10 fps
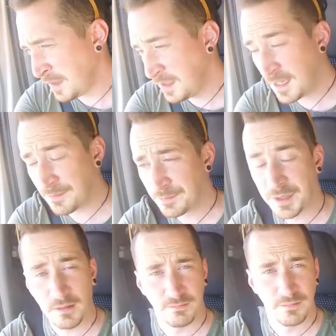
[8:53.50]
Yeah.
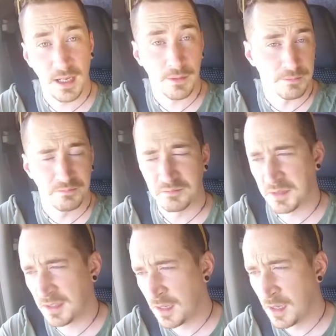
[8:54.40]
So anyway,
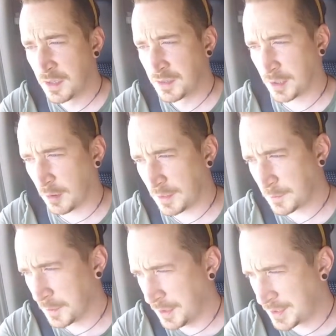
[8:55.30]
to go
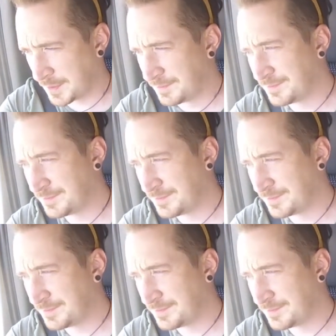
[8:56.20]
get wood.